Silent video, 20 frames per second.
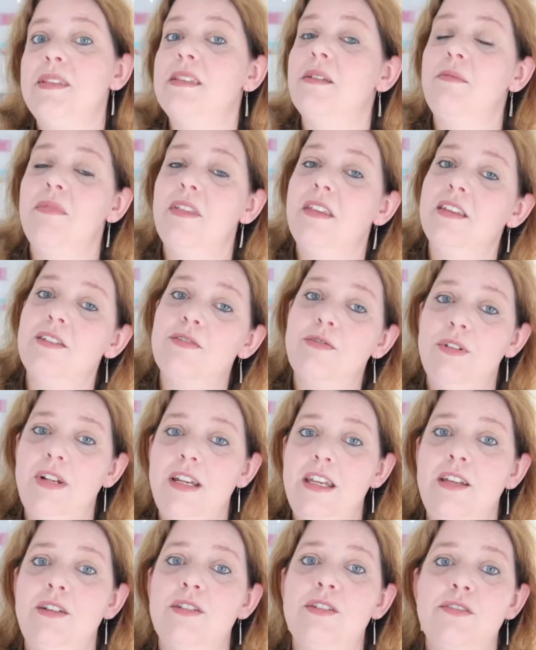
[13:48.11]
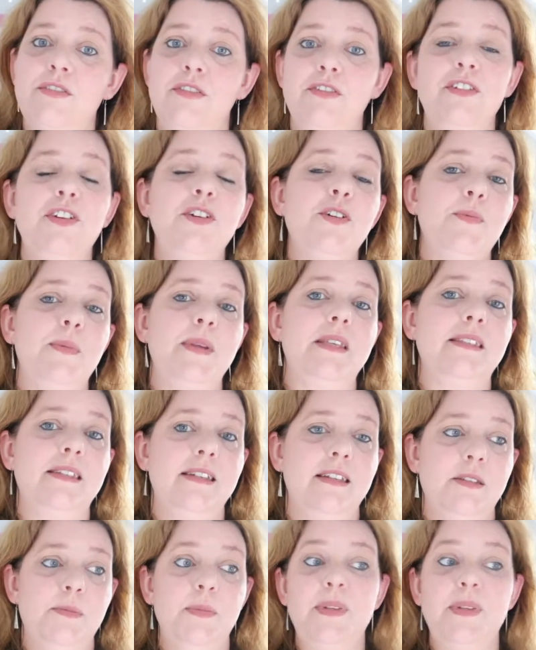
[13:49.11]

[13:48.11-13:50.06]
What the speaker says: something that's really useful for your business,